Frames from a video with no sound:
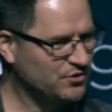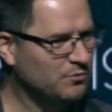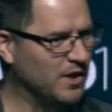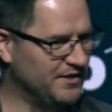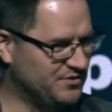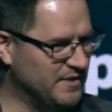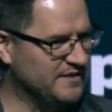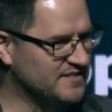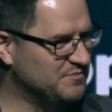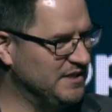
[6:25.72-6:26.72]
too much by
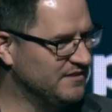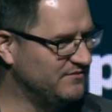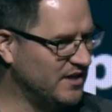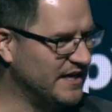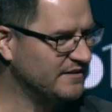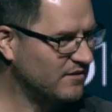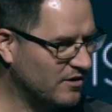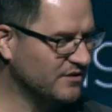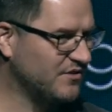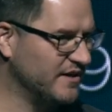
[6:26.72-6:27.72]
the speed of light. And
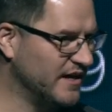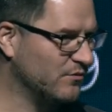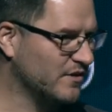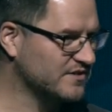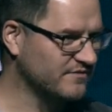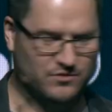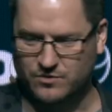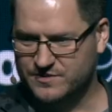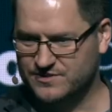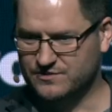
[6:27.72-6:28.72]
all of our networks, of
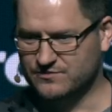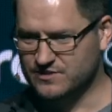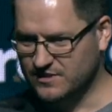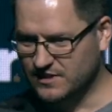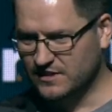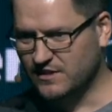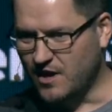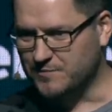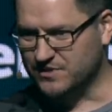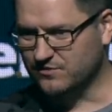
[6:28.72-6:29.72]
course, use
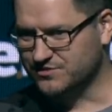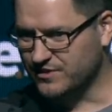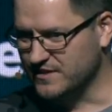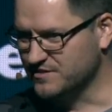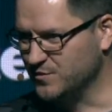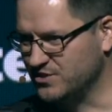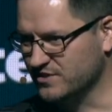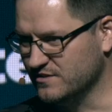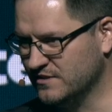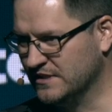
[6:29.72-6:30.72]
optical
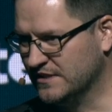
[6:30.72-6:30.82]
transmission